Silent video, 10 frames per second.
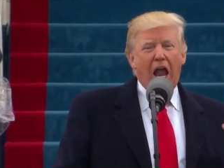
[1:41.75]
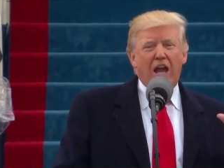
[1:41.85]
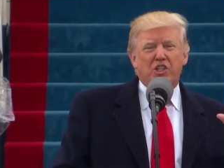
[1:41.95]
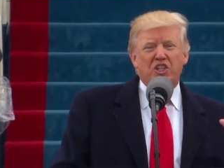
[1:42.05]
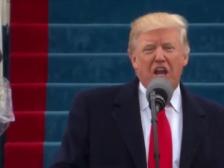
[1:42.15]

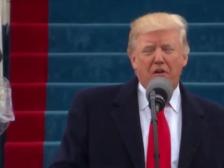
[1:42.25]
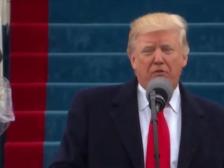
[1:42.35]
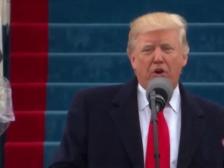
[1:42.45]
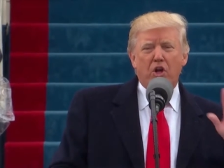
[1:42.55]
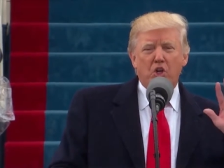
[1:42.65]
has
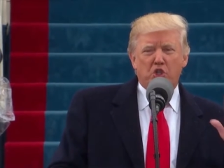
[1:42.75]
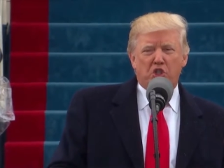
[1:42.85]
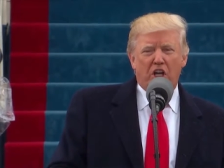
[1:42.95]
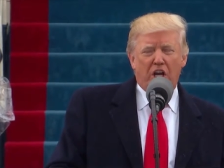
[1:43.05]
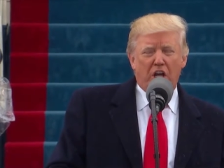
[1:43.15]
never
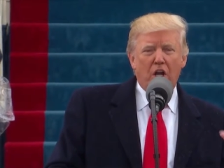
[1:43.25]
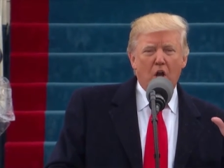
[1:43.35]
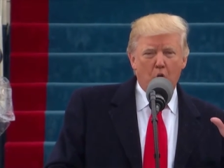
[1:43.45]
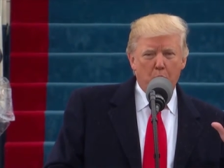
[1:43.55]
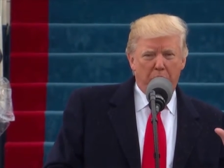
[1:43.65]
seen
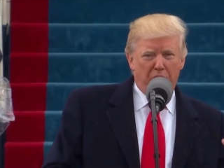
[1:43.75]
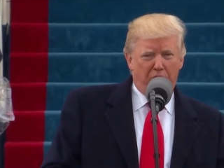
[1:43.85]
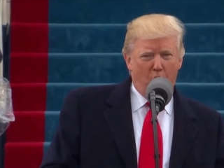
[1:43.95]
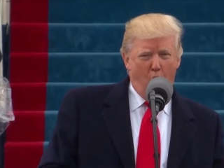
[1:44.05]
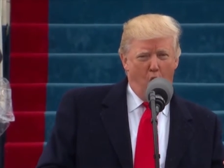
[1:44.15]

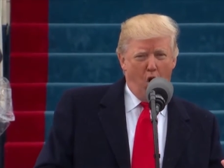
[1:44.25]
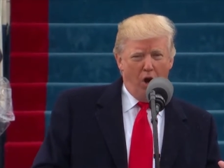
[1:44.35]
before.